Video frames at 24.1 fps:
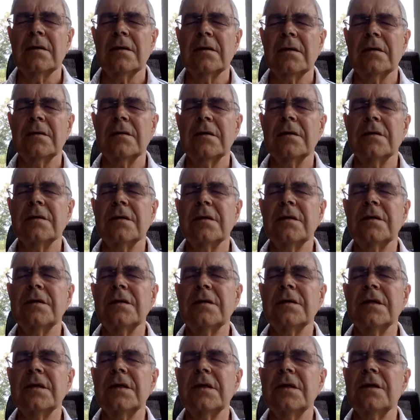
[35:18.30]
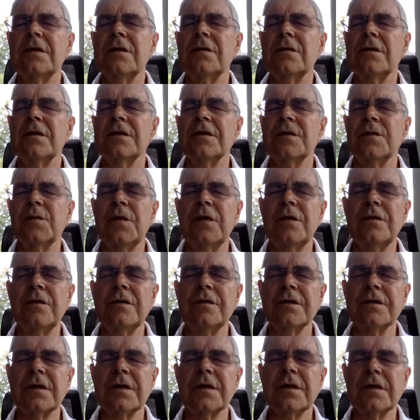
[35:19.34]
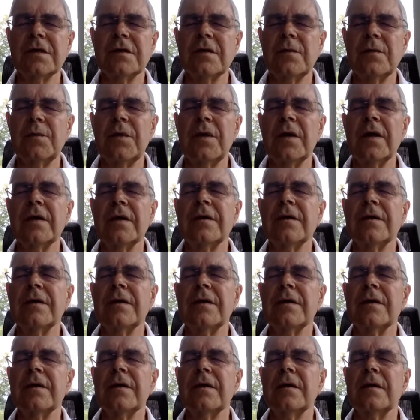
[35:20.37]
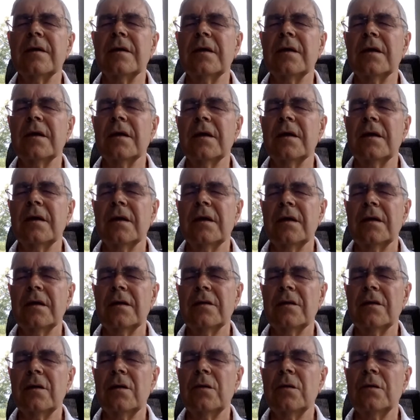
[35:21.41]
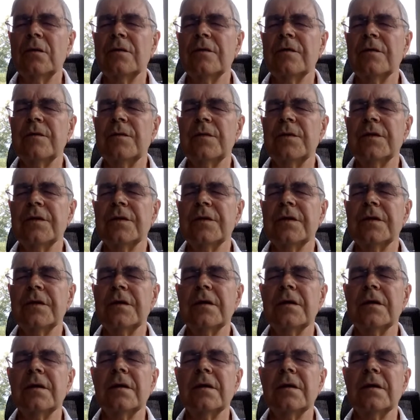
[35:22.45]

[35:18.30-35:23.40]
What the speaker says: So just continue experiencing the breath in the whole of the body.